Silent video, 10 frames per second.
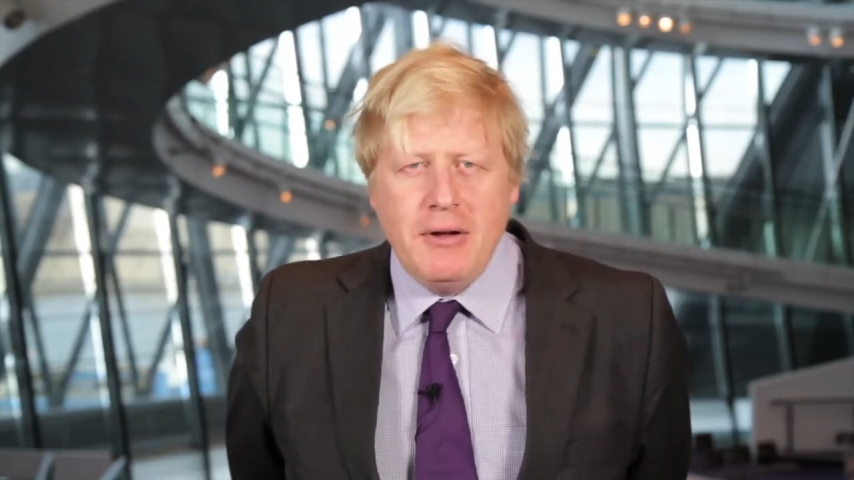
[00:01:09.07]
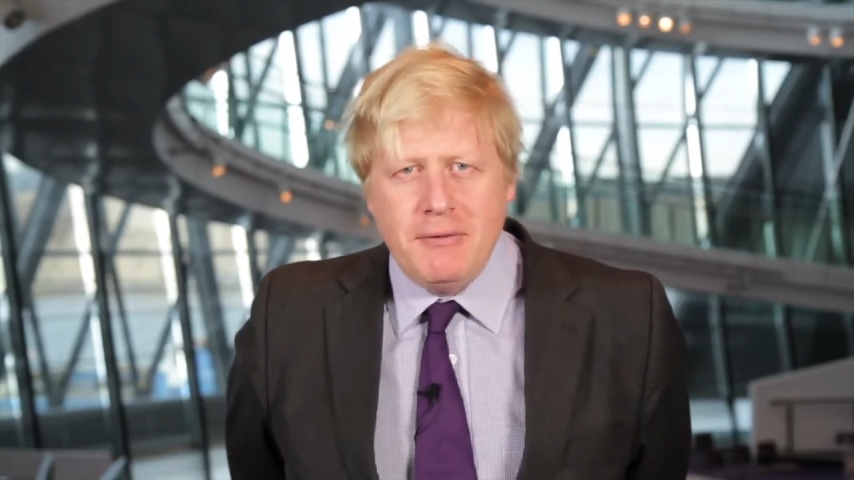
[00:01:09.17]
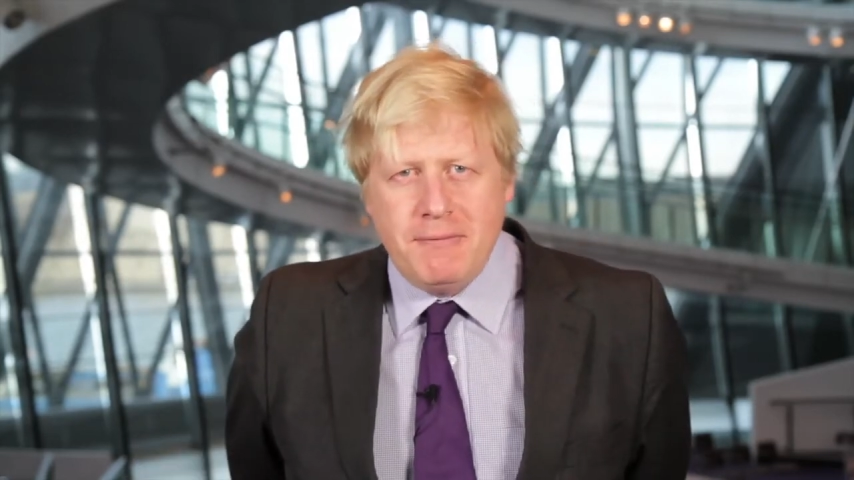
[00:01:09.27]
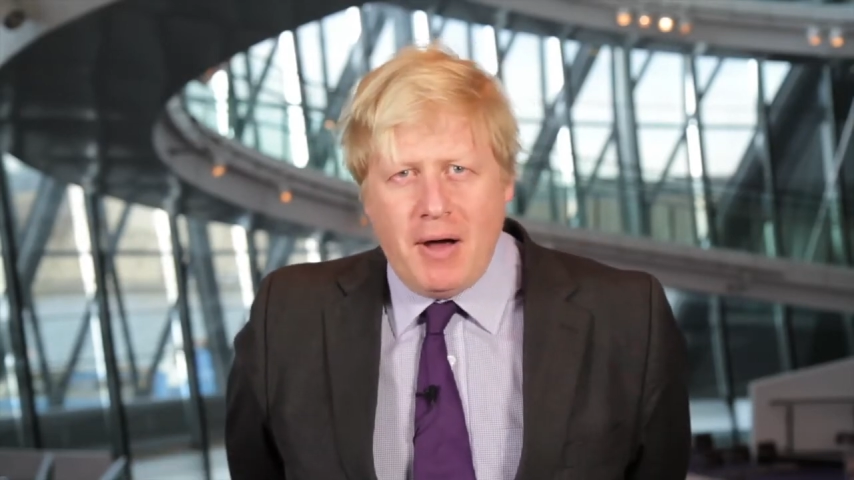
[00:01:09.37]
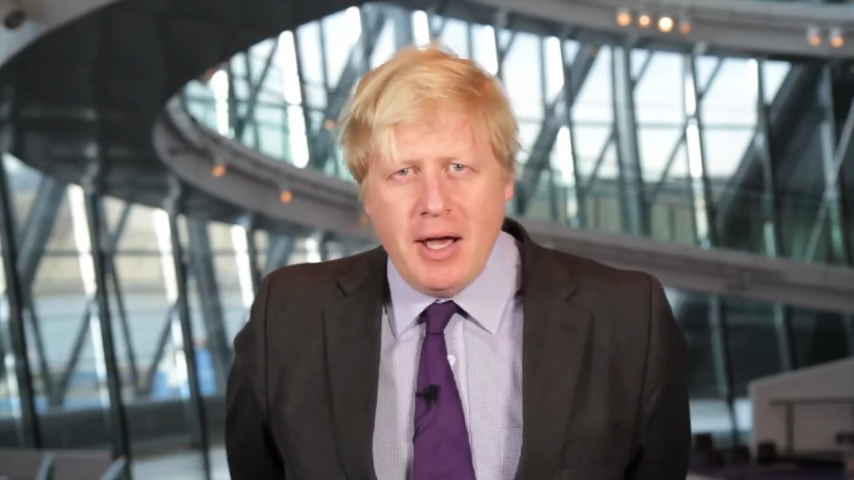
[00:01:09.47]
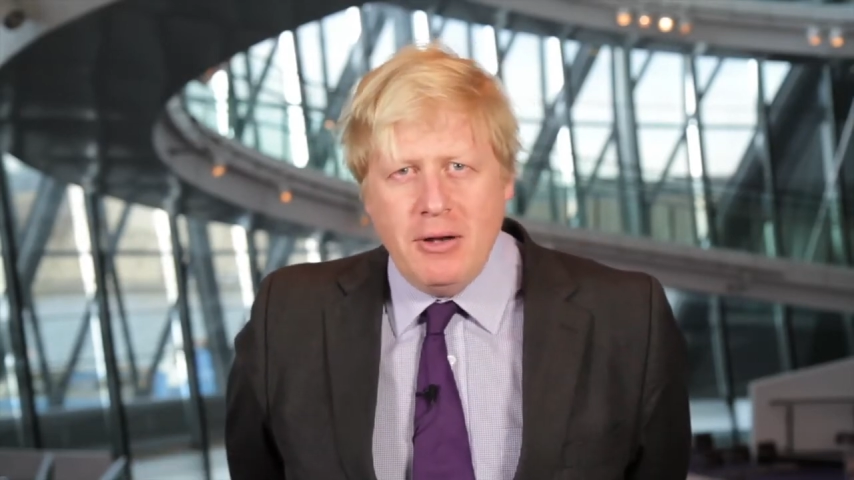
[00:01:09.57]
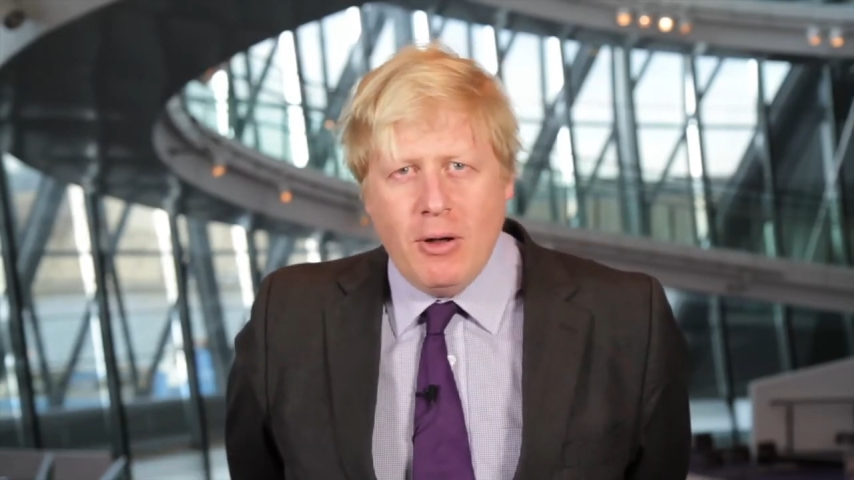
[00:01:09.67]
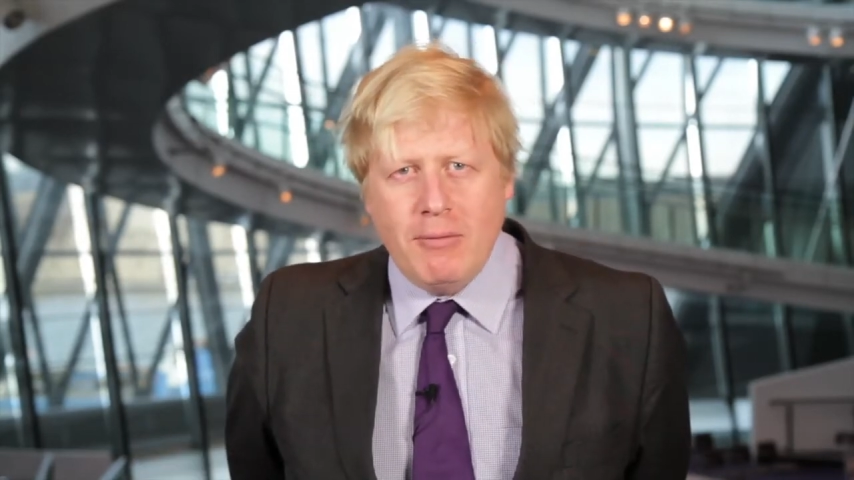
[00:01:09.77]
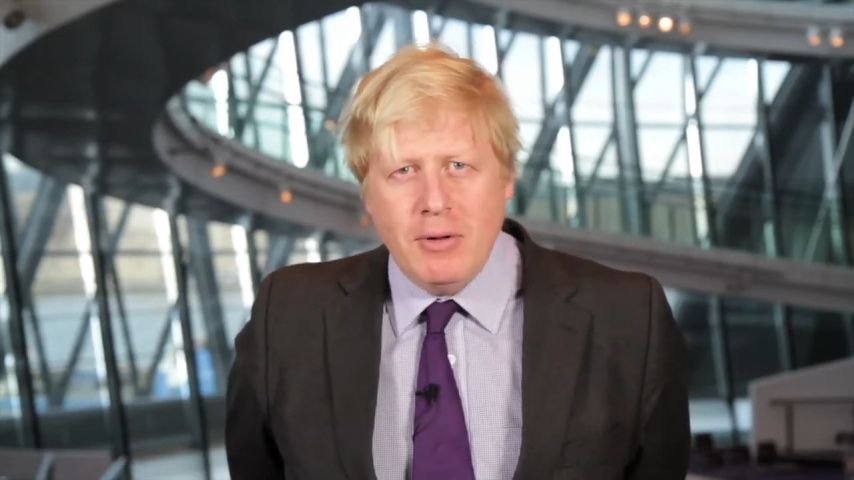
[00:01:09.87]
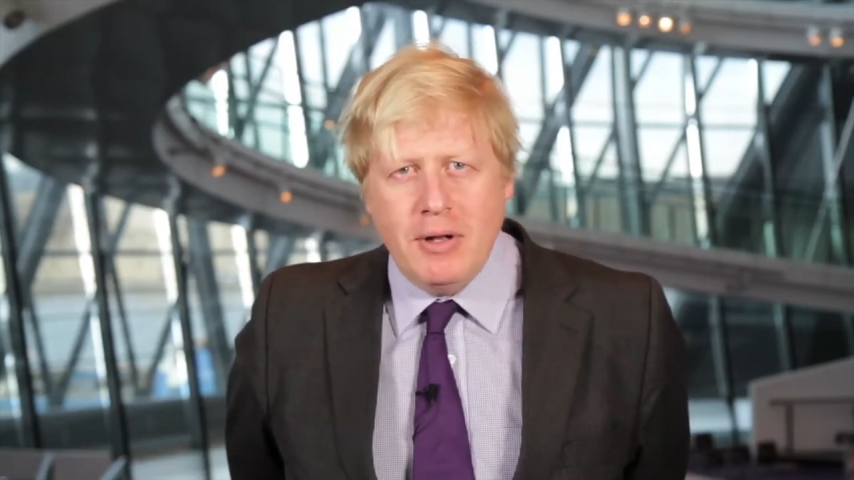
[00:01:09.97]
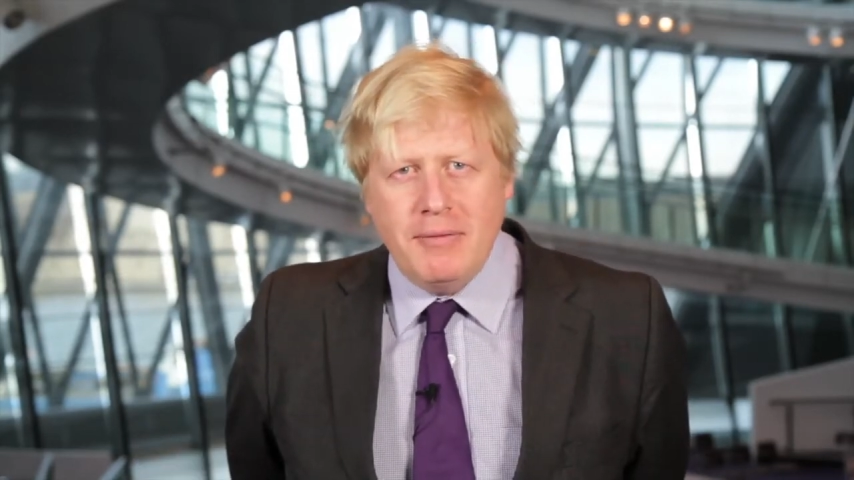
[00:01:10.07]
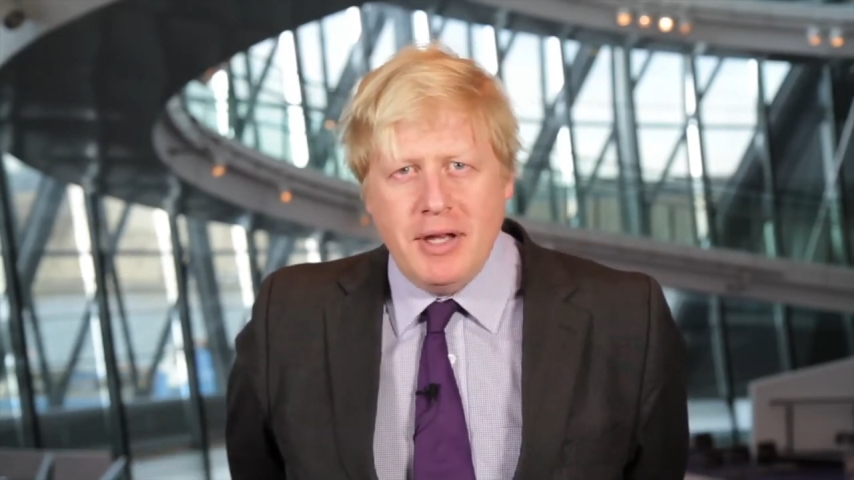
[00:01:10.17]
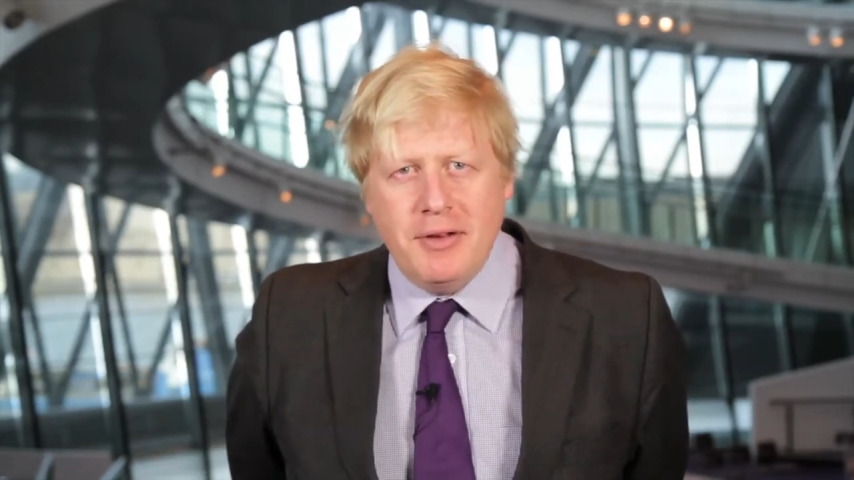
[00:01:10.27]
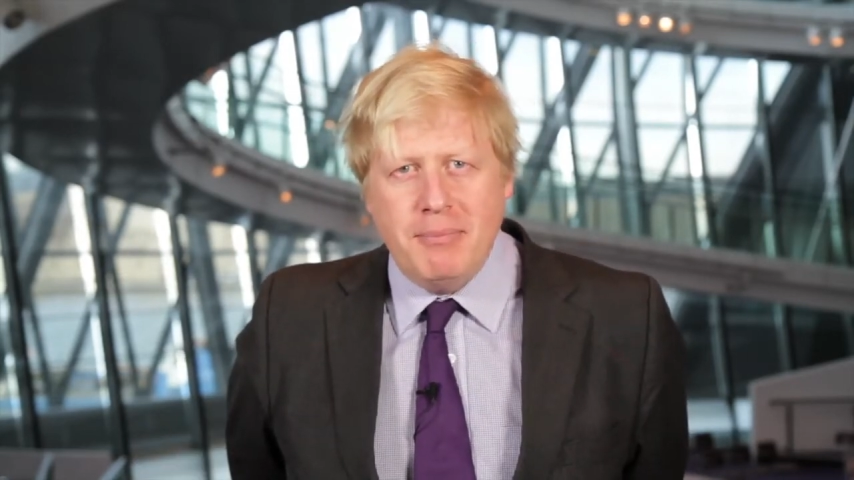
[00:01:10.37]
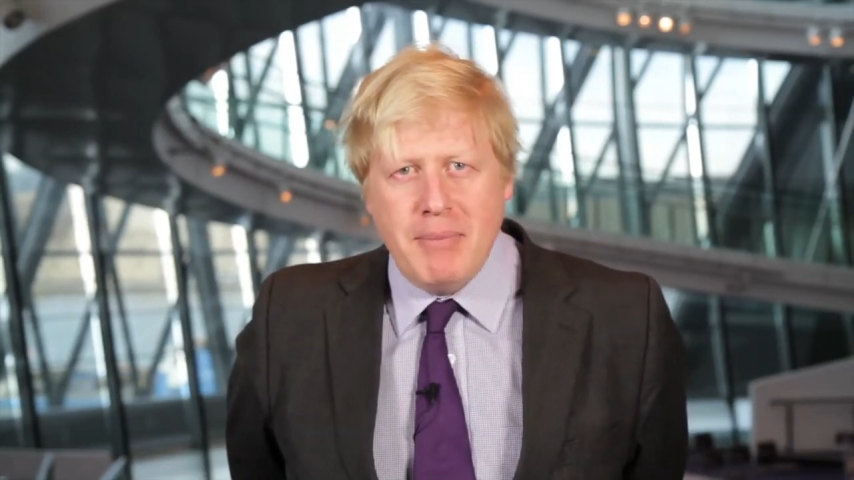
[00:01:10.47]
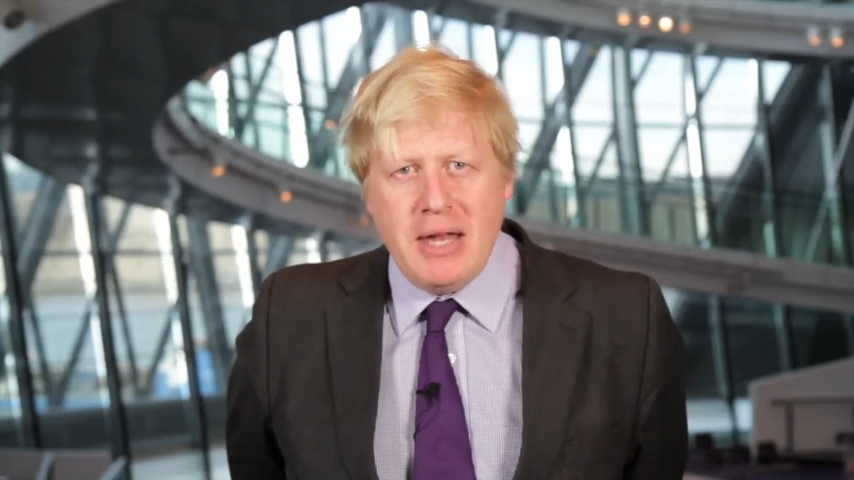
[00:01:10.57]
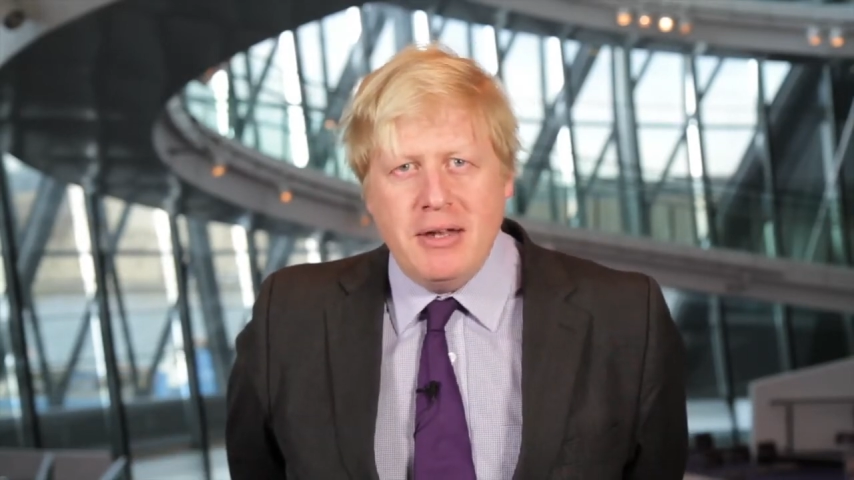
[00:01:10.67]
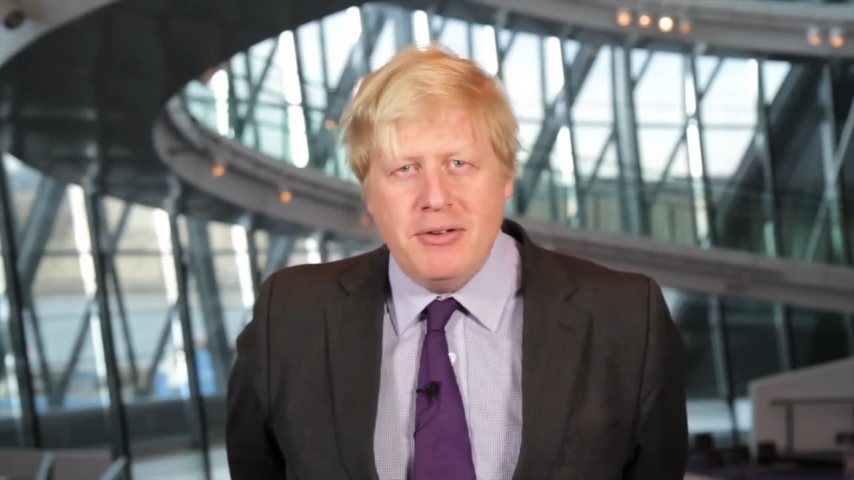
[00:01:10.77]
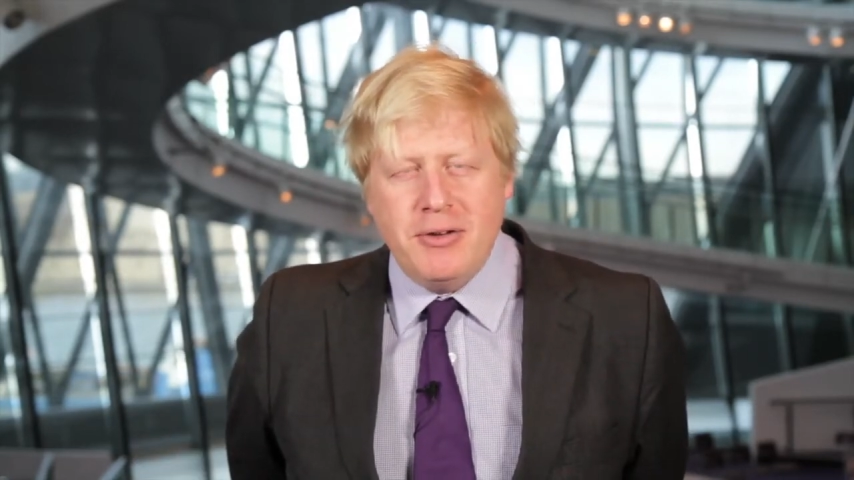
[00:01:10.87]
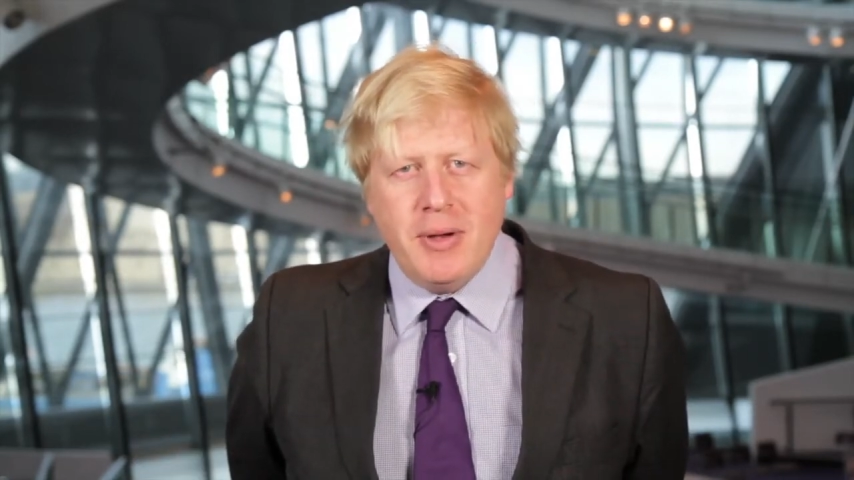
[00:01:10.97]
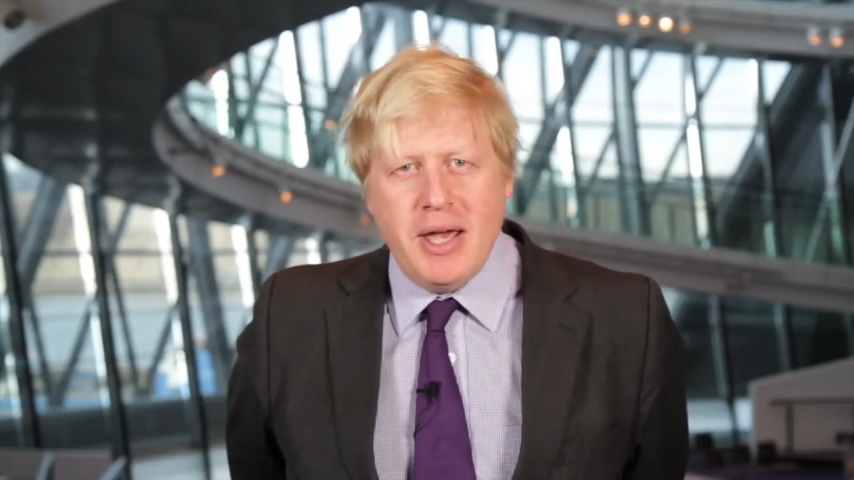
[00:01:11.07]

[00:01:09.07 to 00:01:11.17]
fine novel of his made into